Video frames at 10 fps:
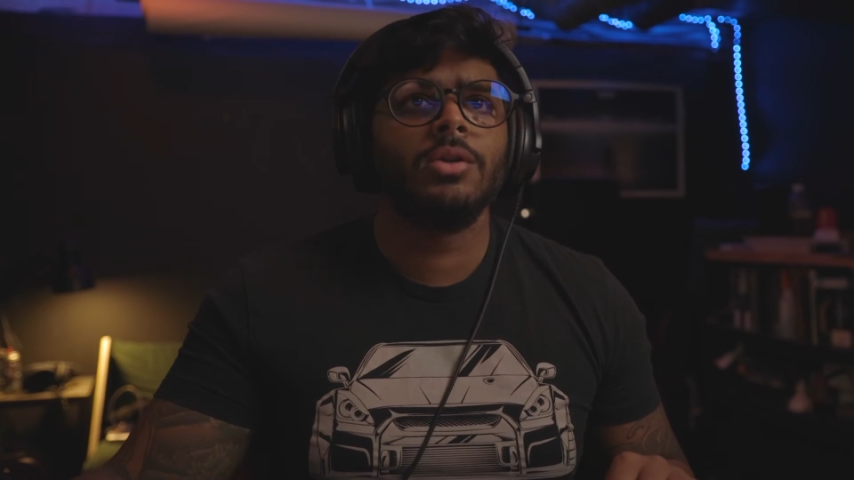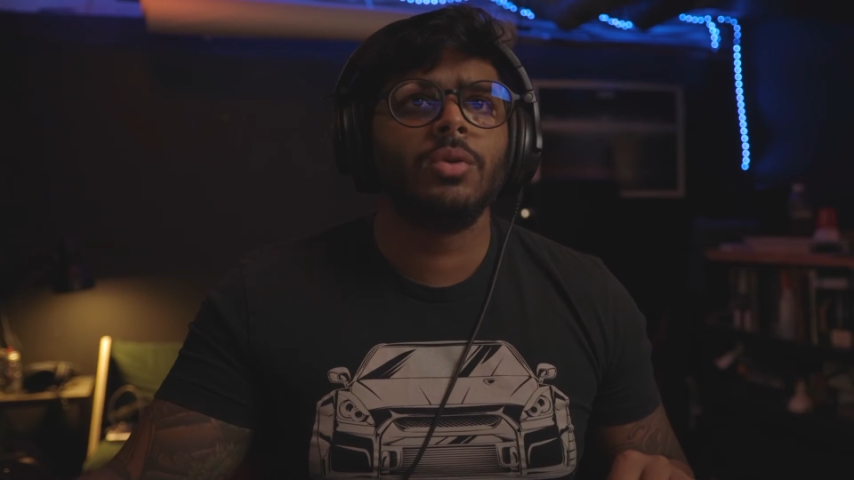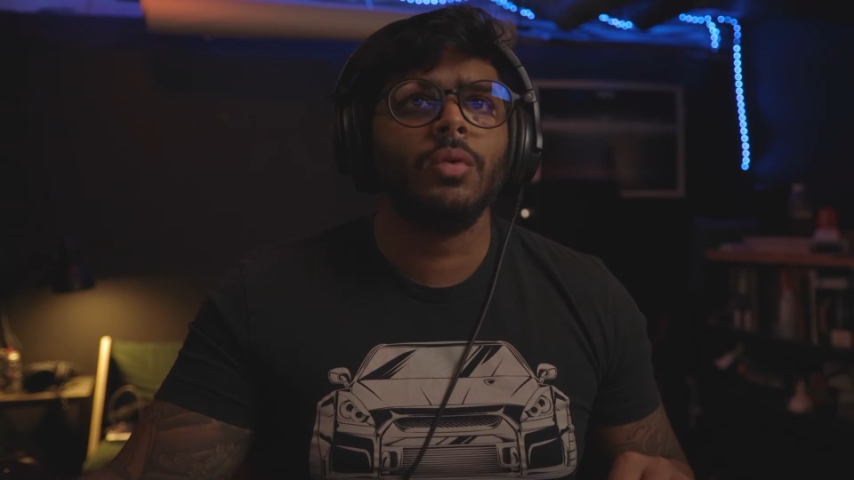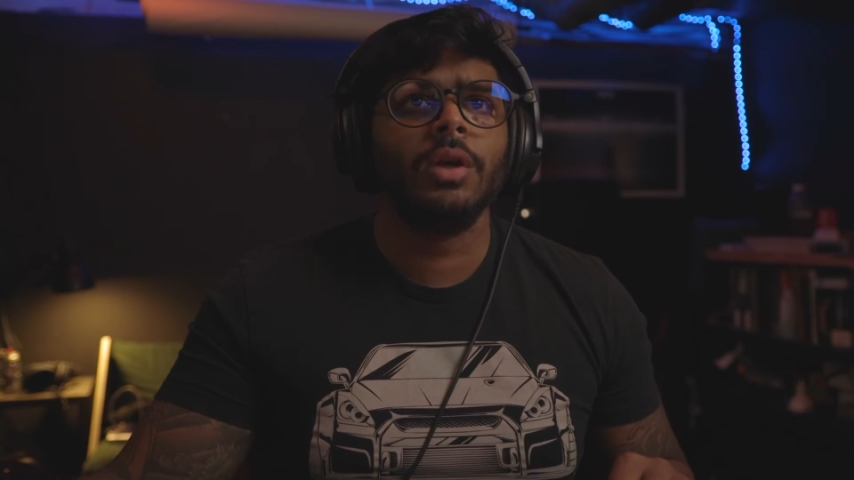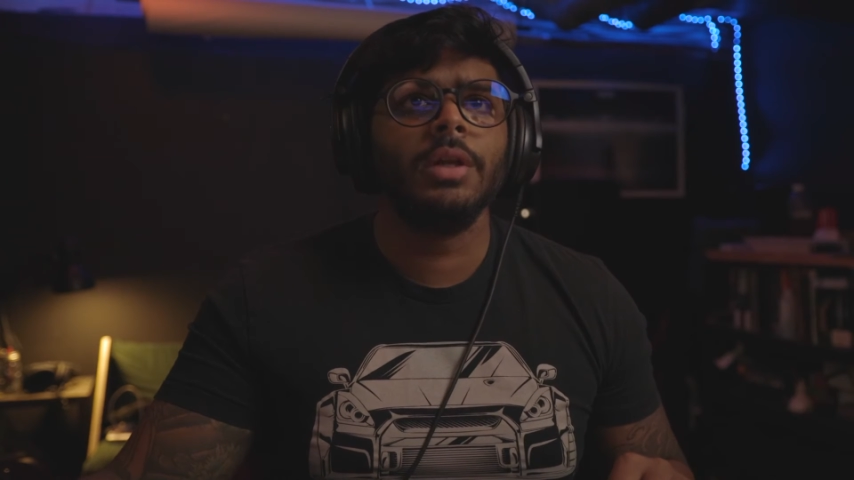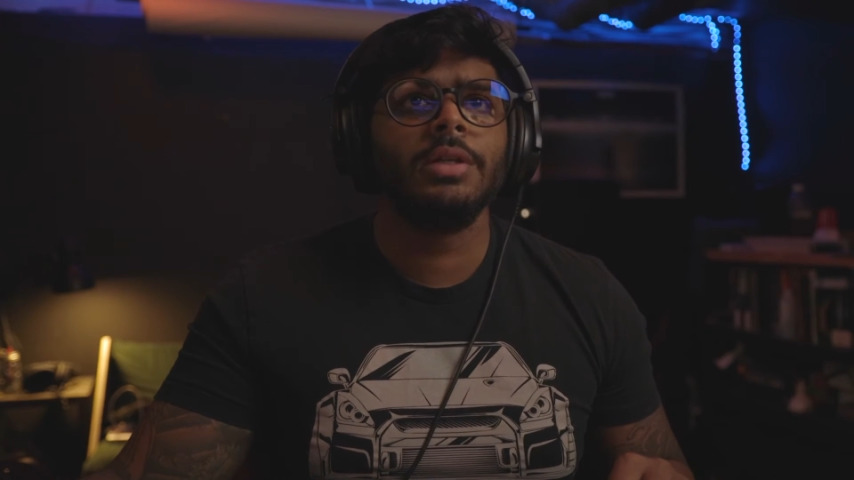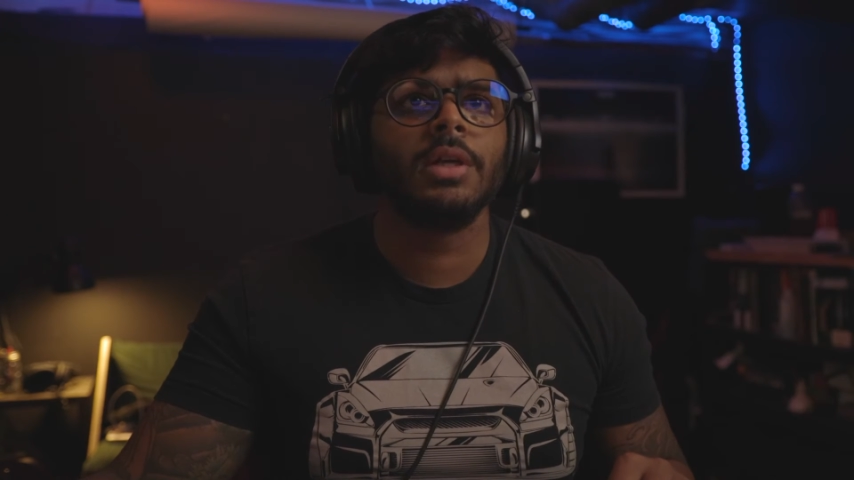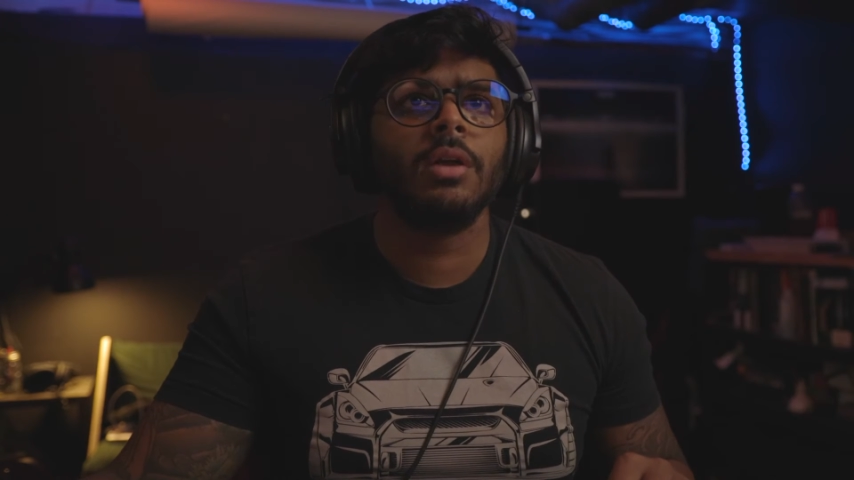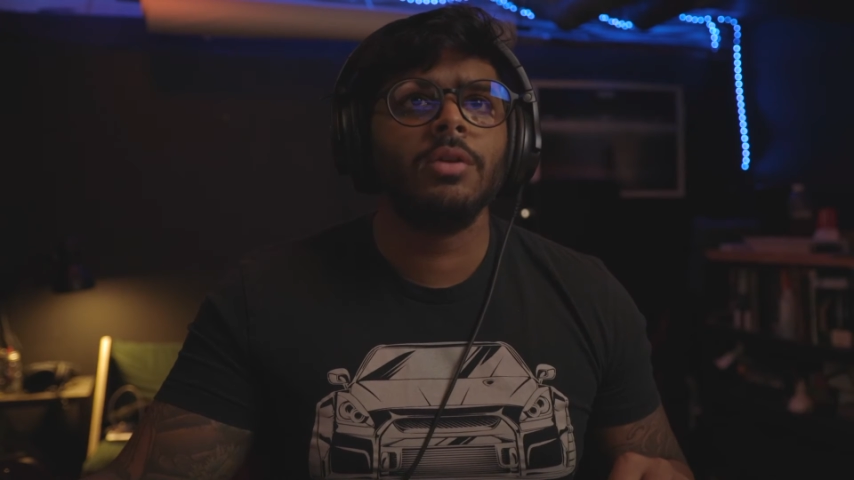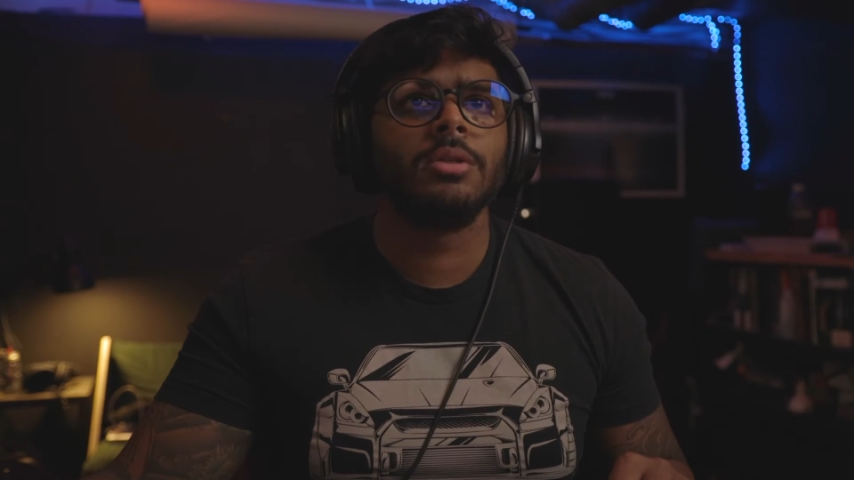to really
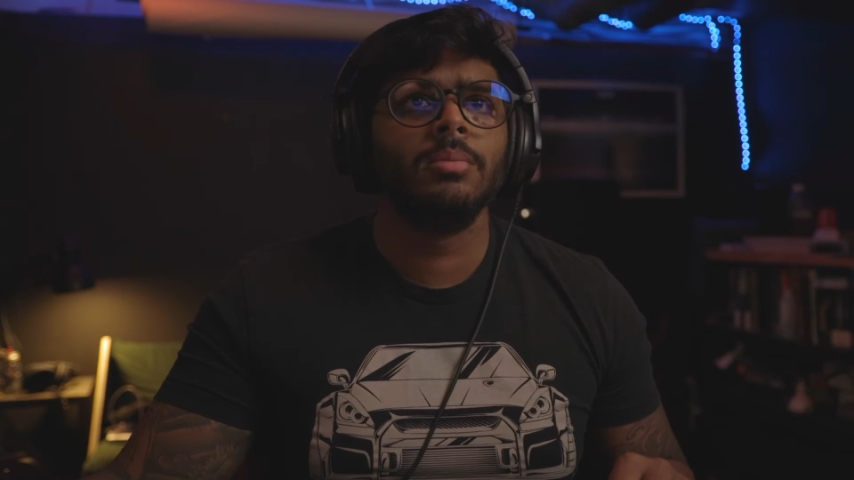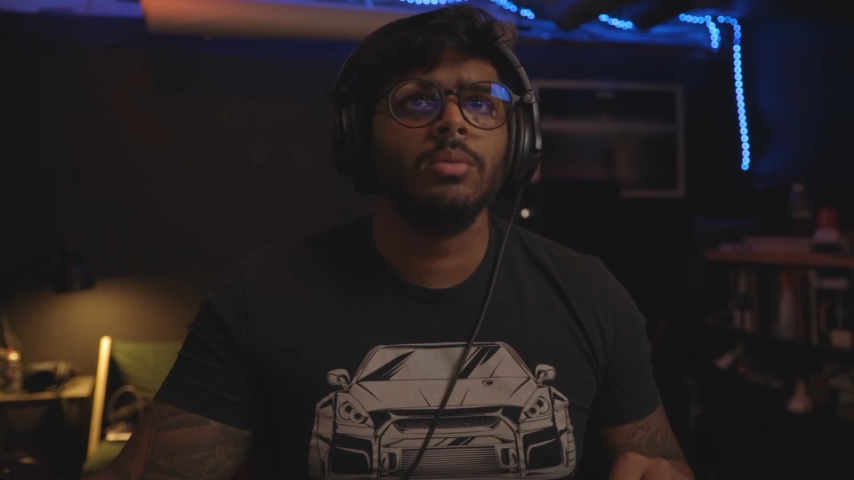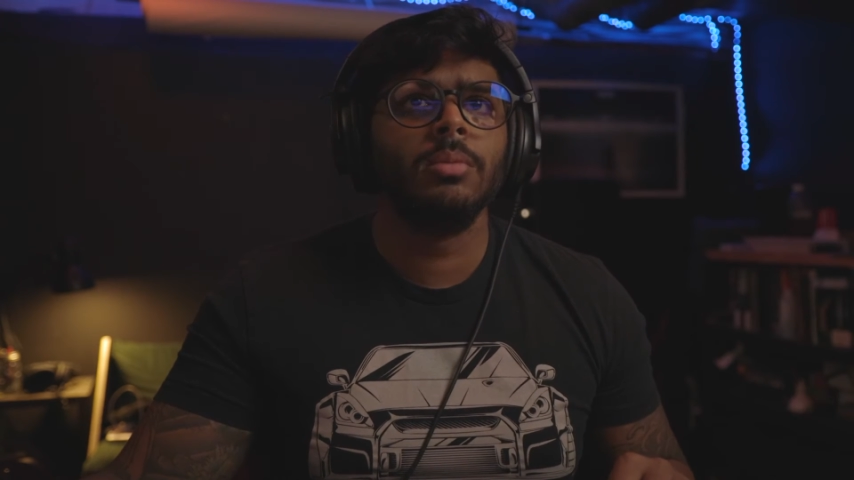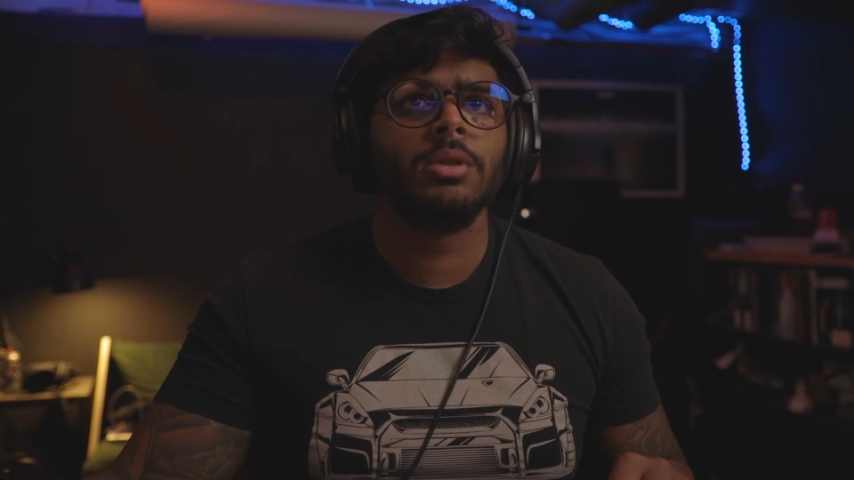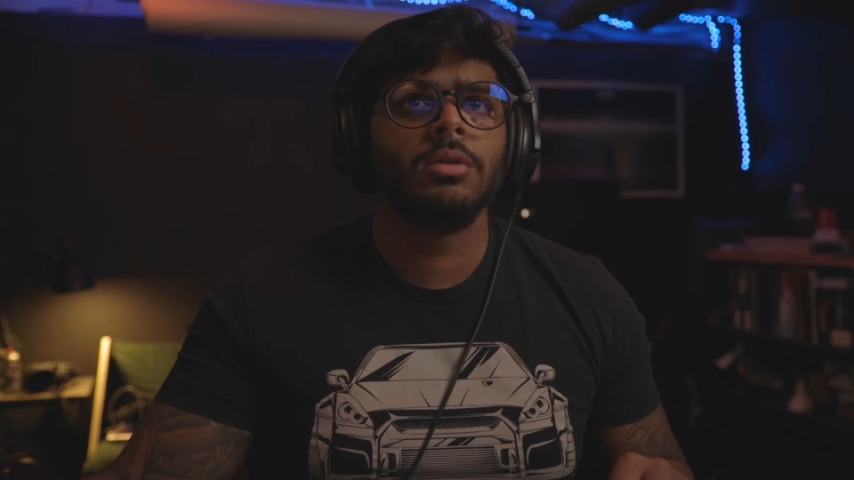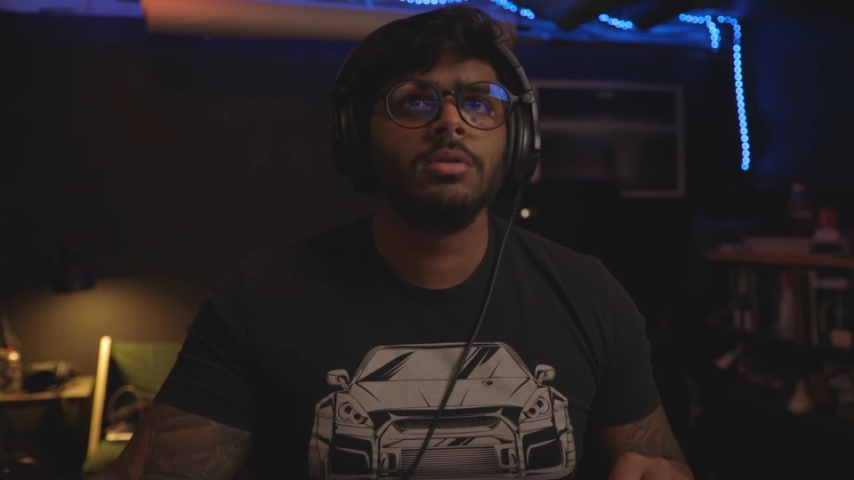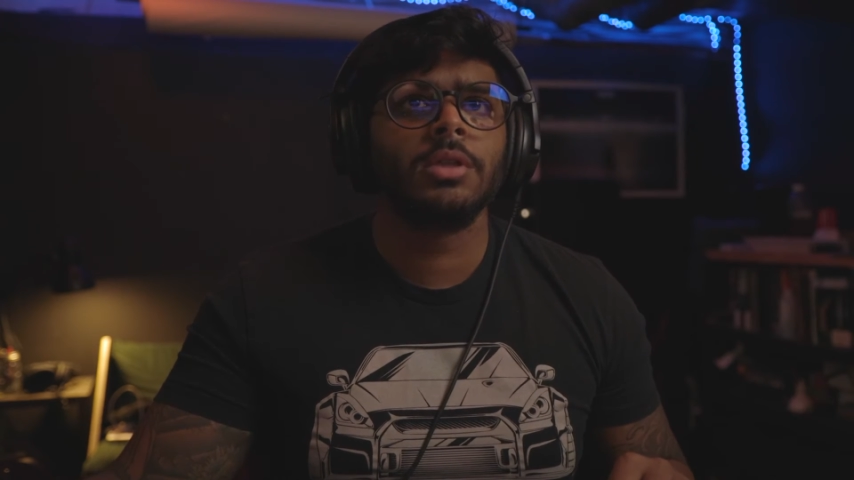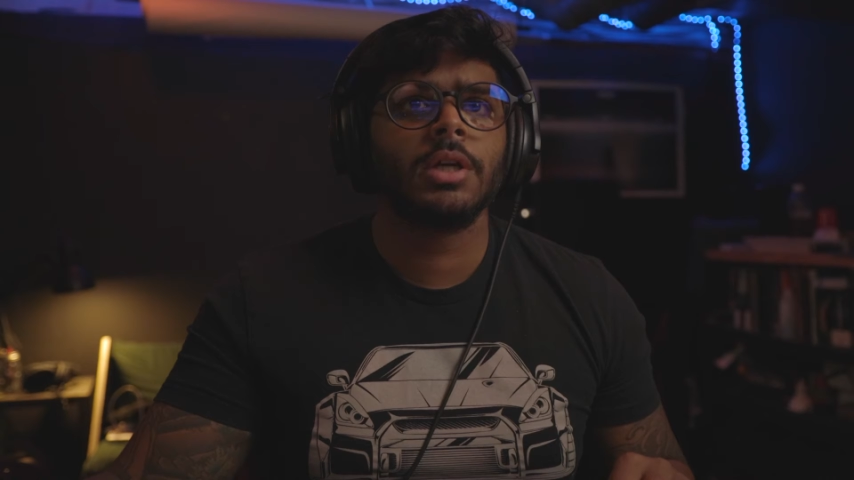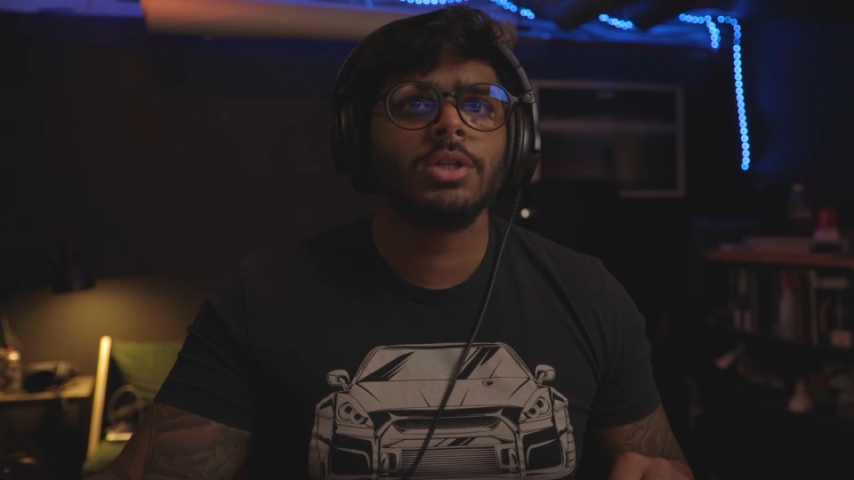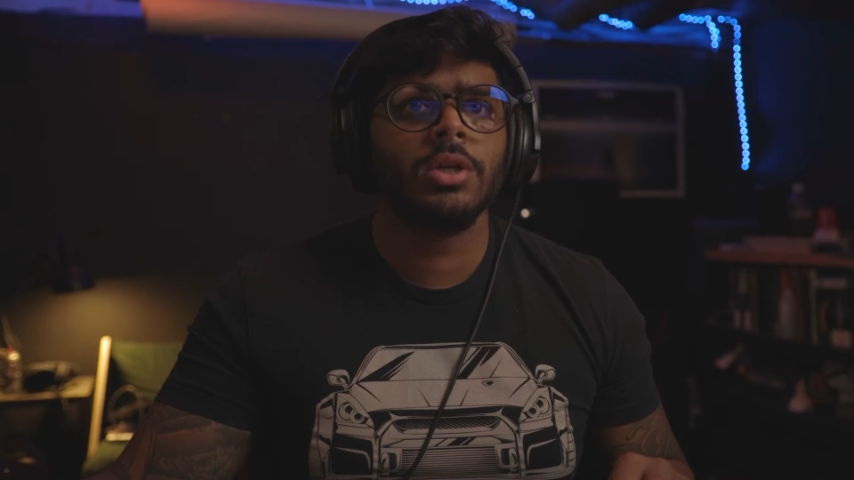sell this Moonbaton
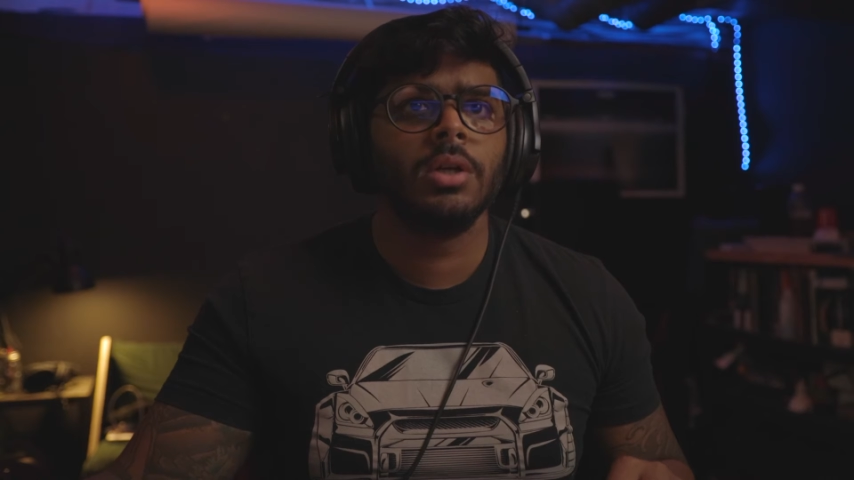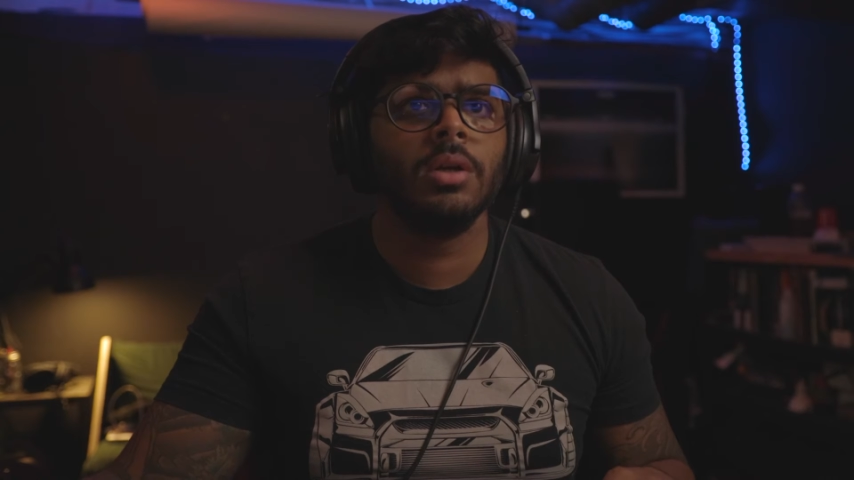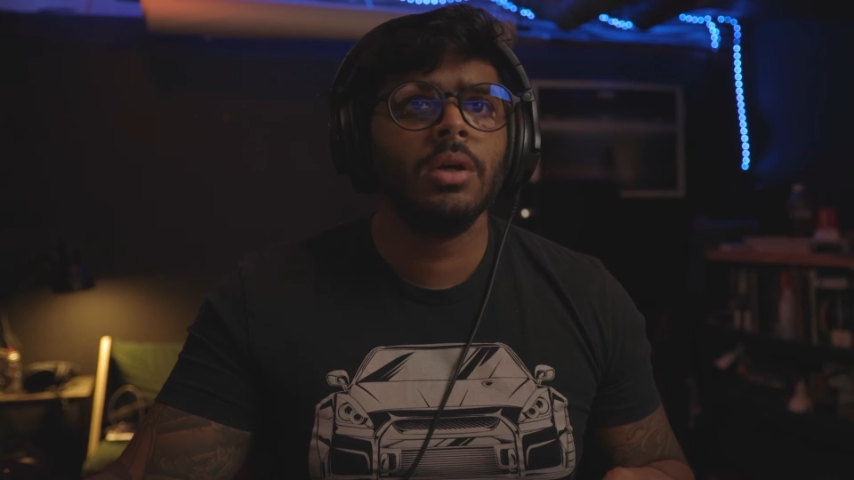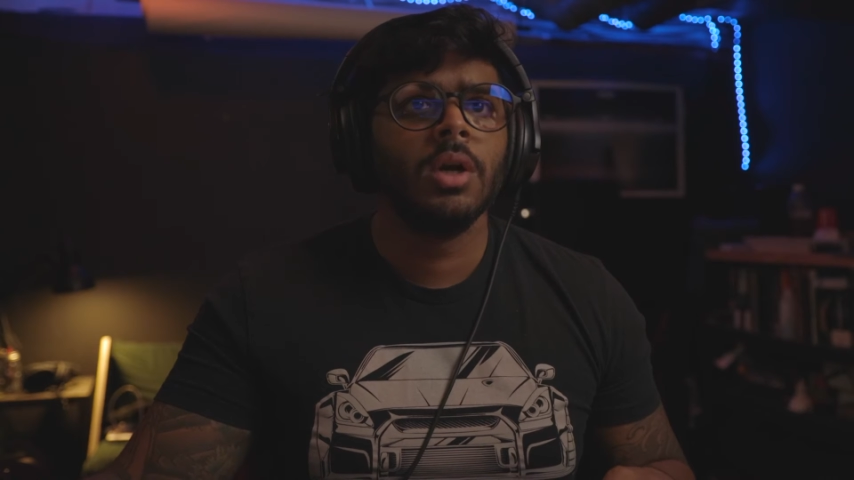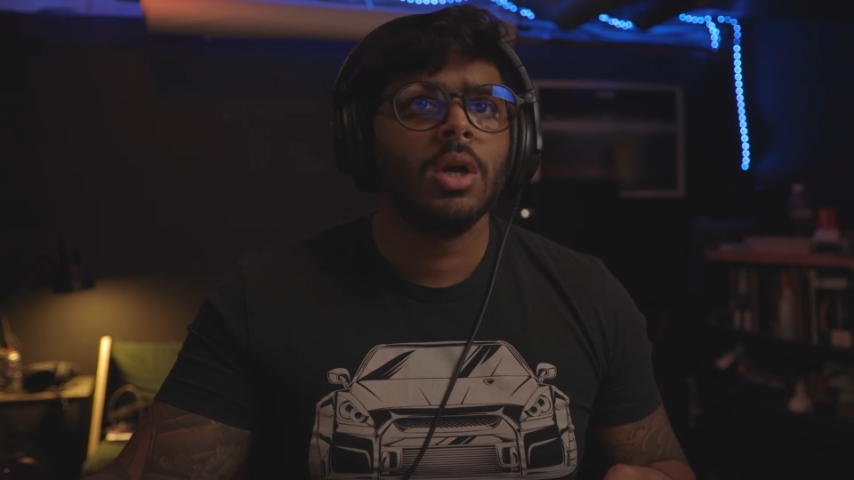section